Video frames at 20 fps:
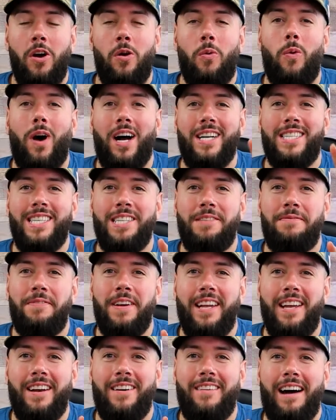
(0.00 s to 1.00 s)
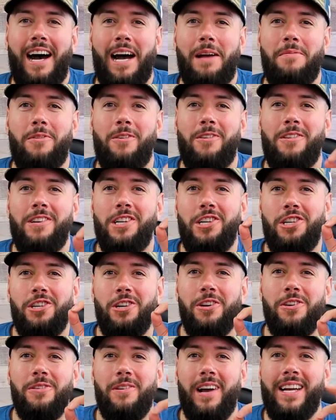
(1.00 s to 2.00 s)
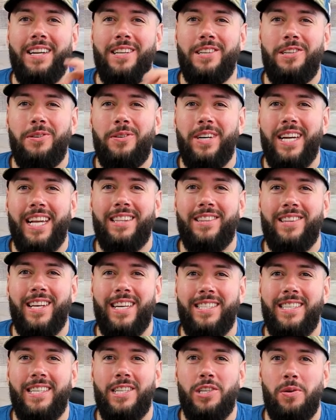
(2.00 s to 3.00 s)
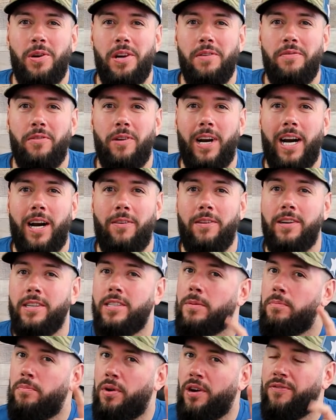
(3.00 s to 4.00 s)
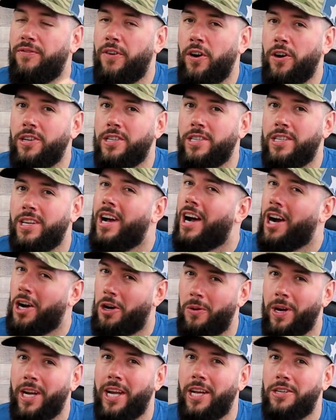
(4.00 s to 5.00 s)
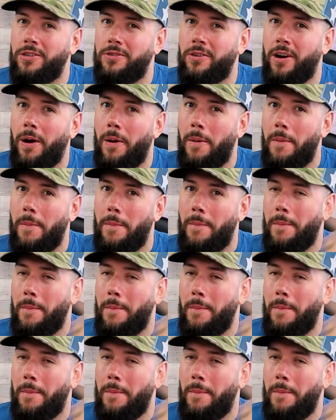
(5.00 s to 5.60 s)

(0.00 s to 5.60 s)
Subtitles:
Watch this video. I'm going to show you how to do it in less than 24 hours. But first, a quick intro.